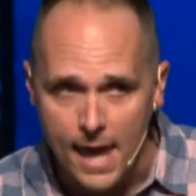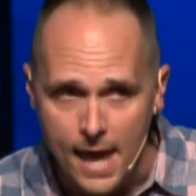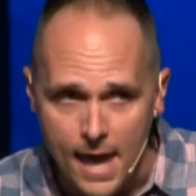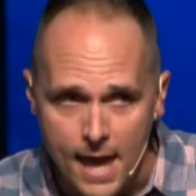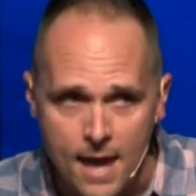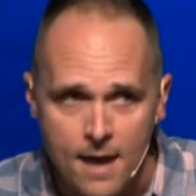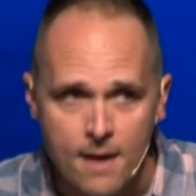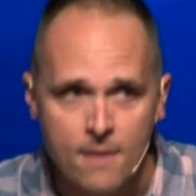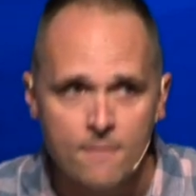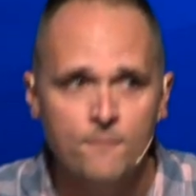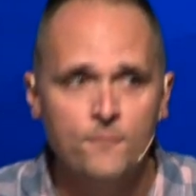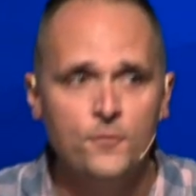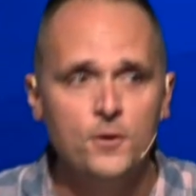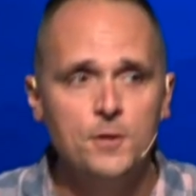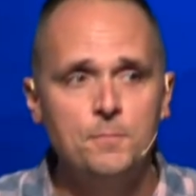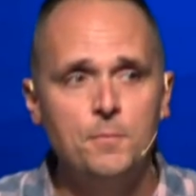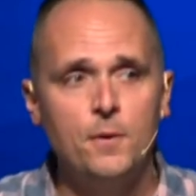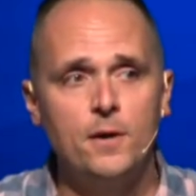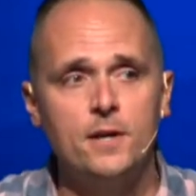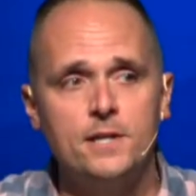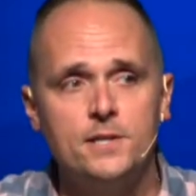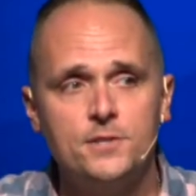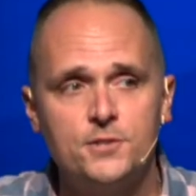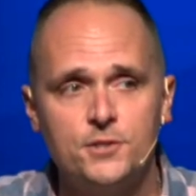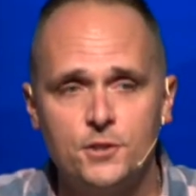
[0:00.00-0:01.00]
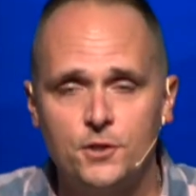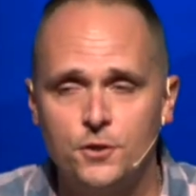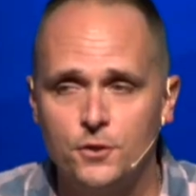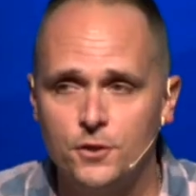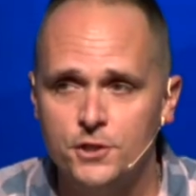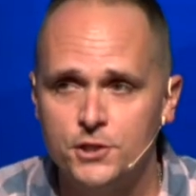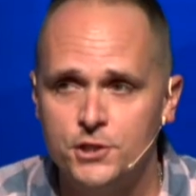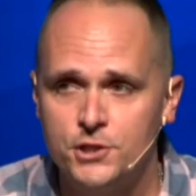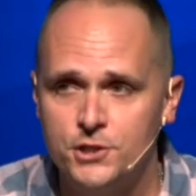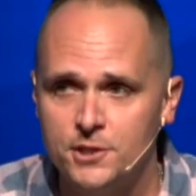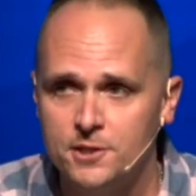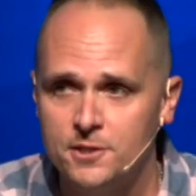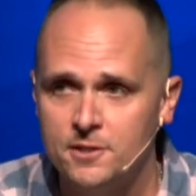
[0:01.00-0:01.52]
everybody's a
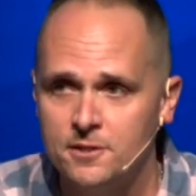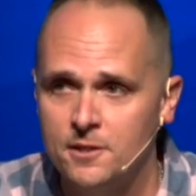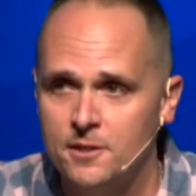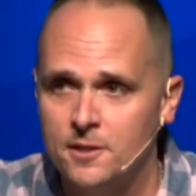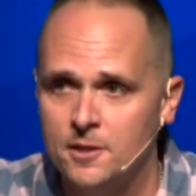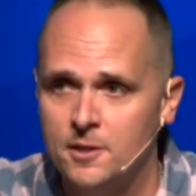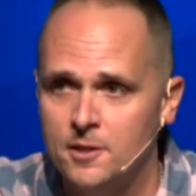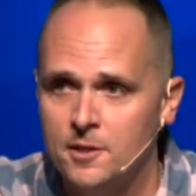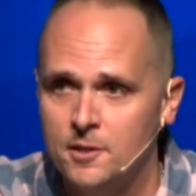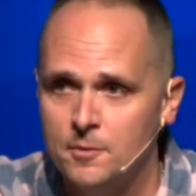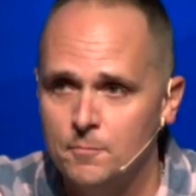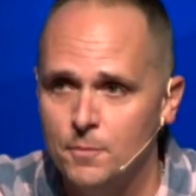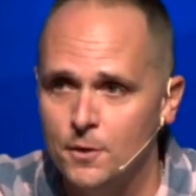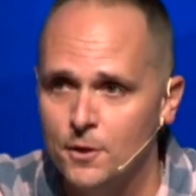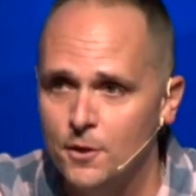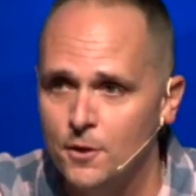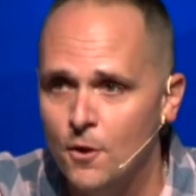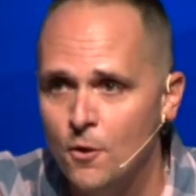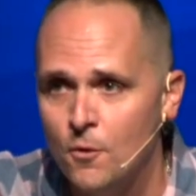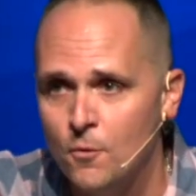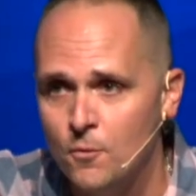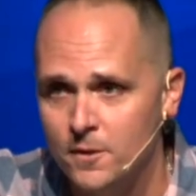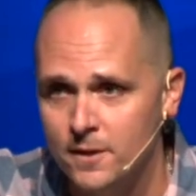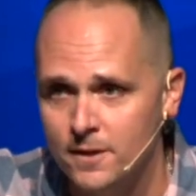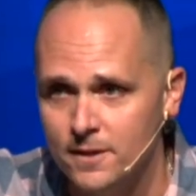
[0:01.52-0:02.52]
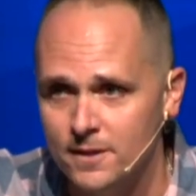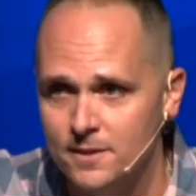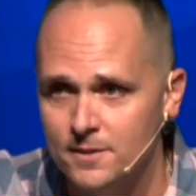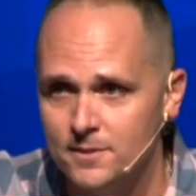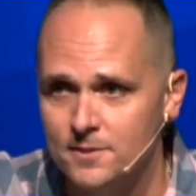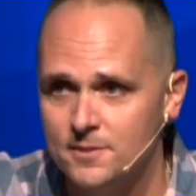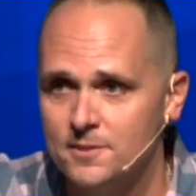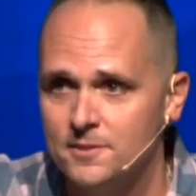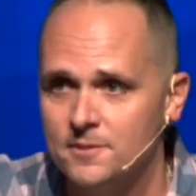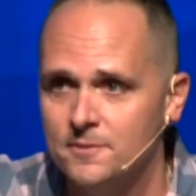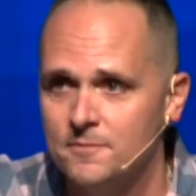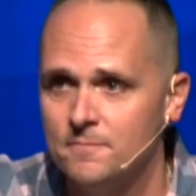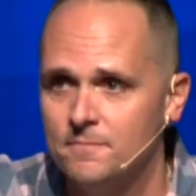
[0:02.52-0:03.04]
Christian, but no one
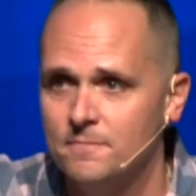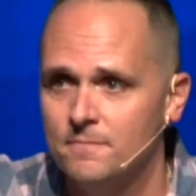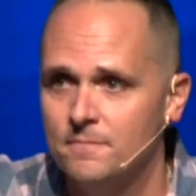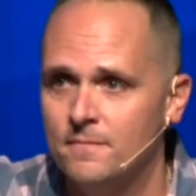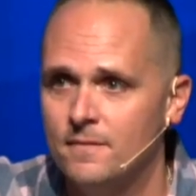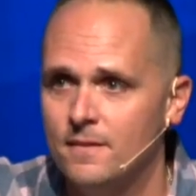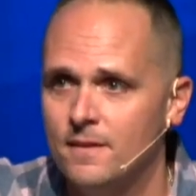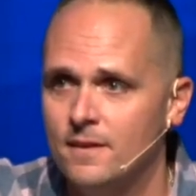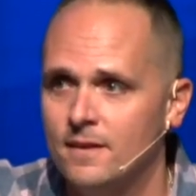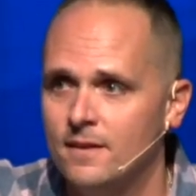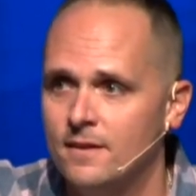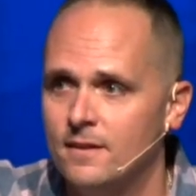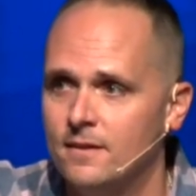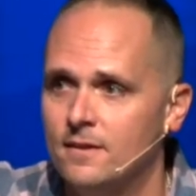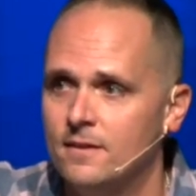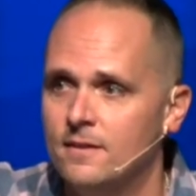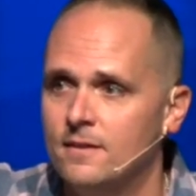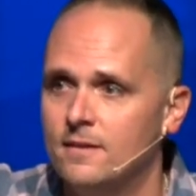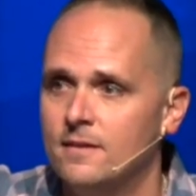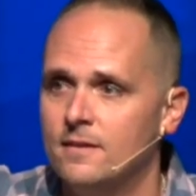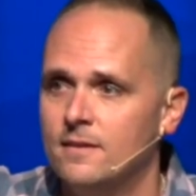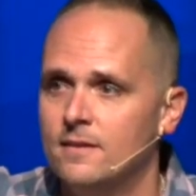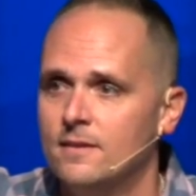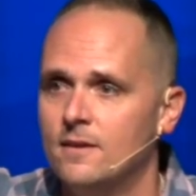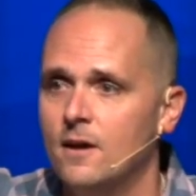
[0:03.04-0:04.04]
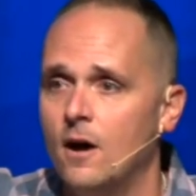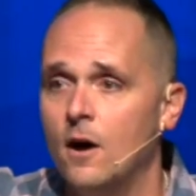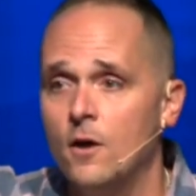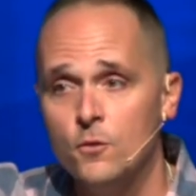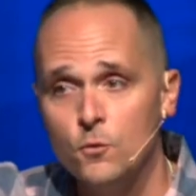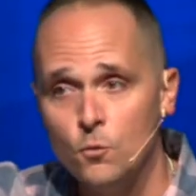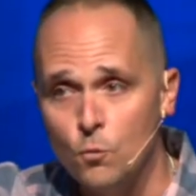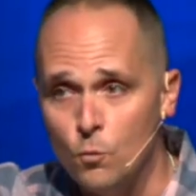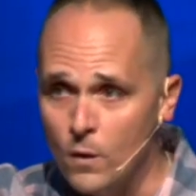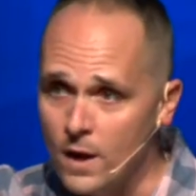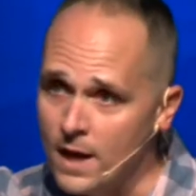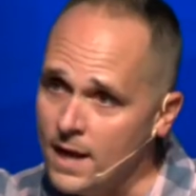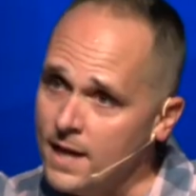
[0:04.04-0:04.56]
is. Right. On the
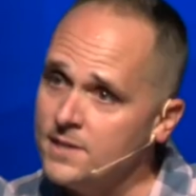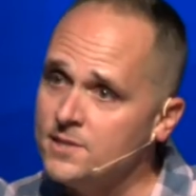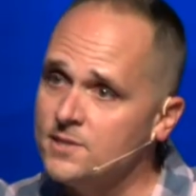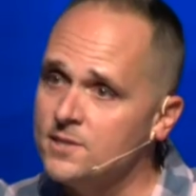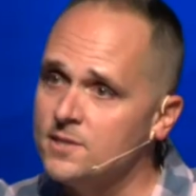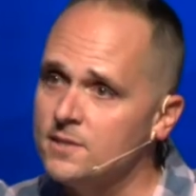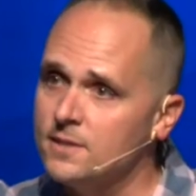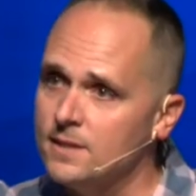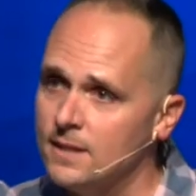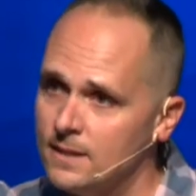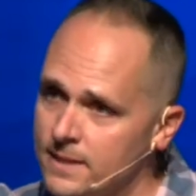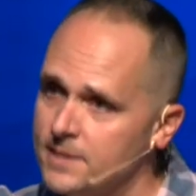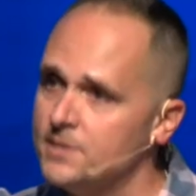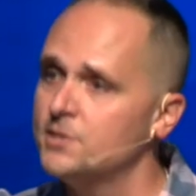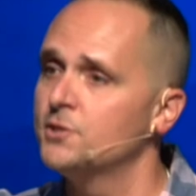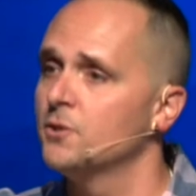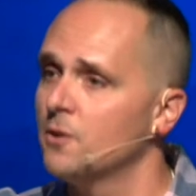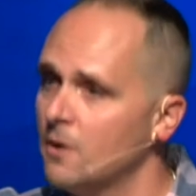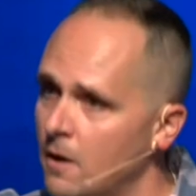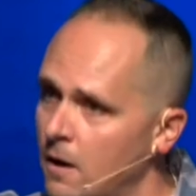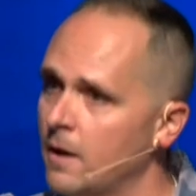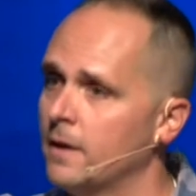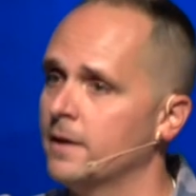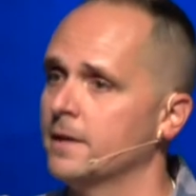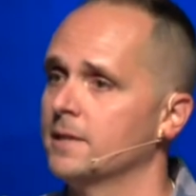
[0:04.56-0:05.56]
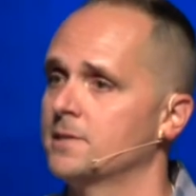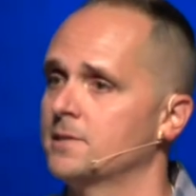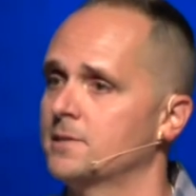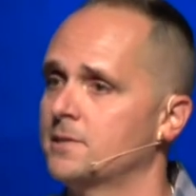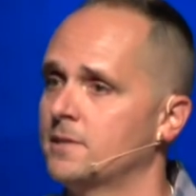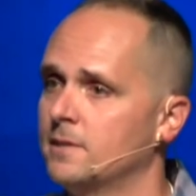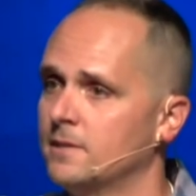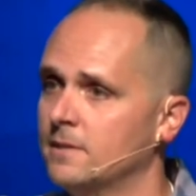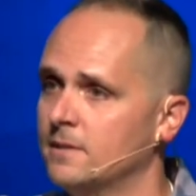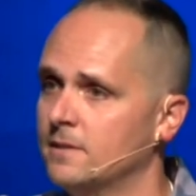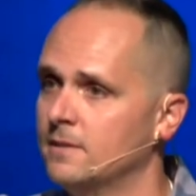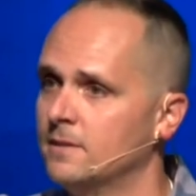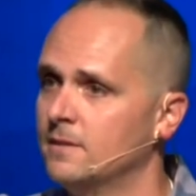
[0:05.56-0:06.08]
West, at least they're
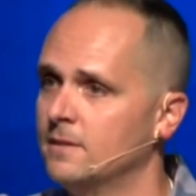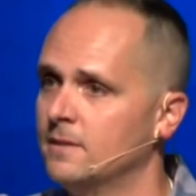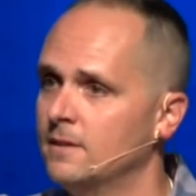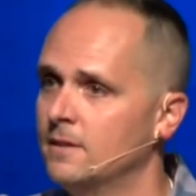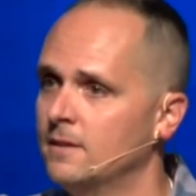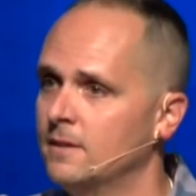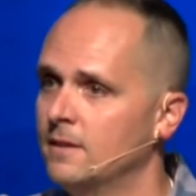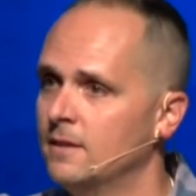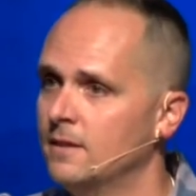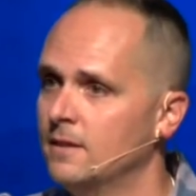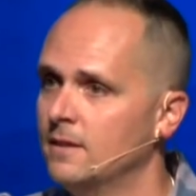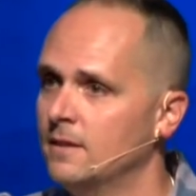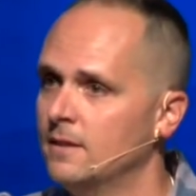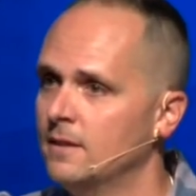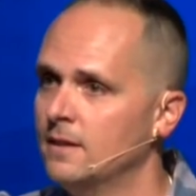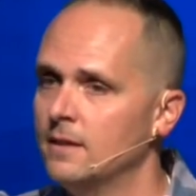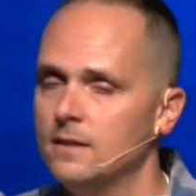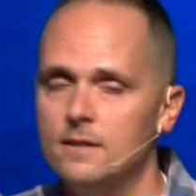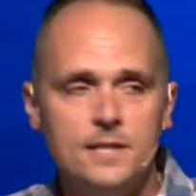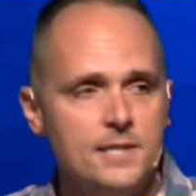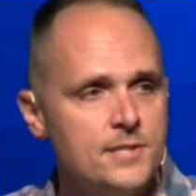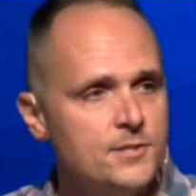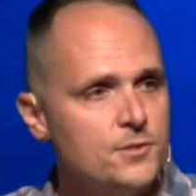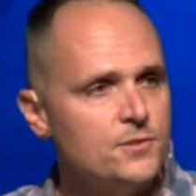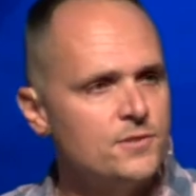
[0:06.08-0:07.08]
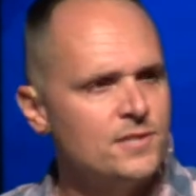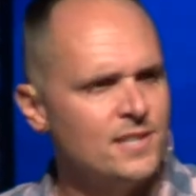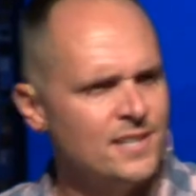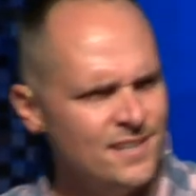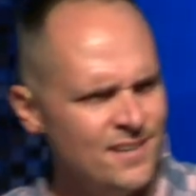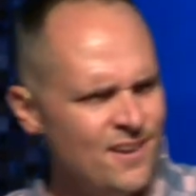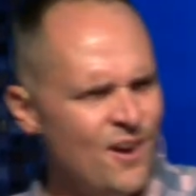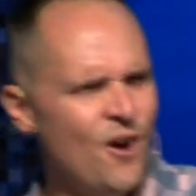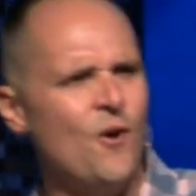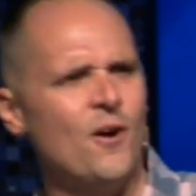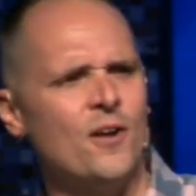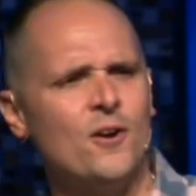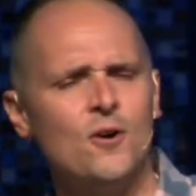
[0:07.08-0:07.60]
honest. At least they'll say,
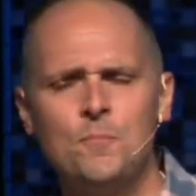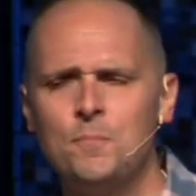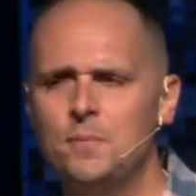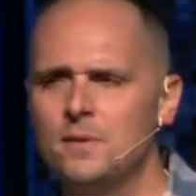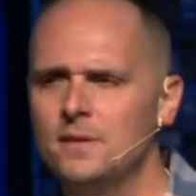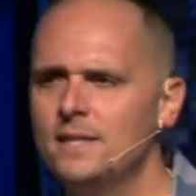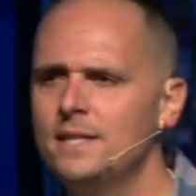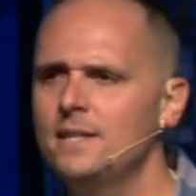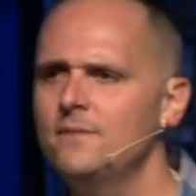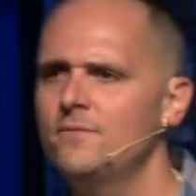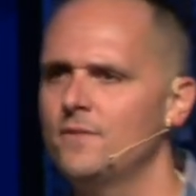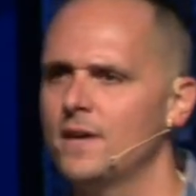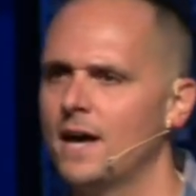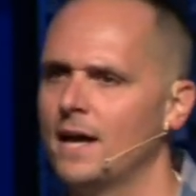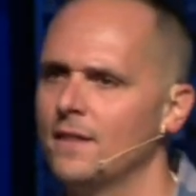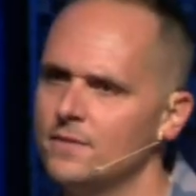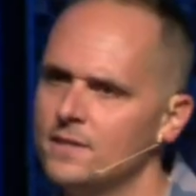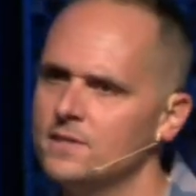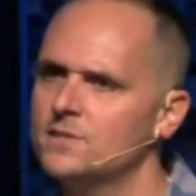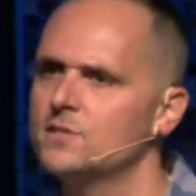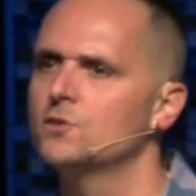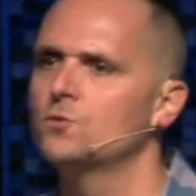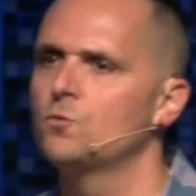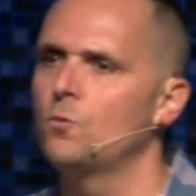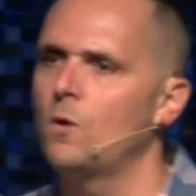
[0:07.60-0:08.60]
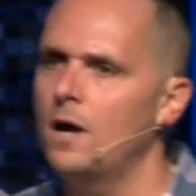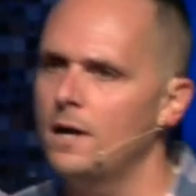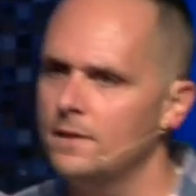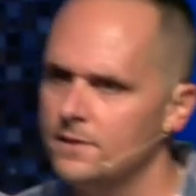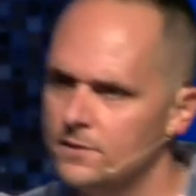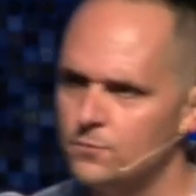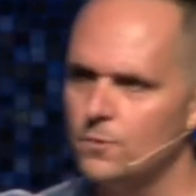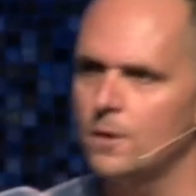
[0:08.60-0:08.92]
No, I don't believe that, and this is why, and this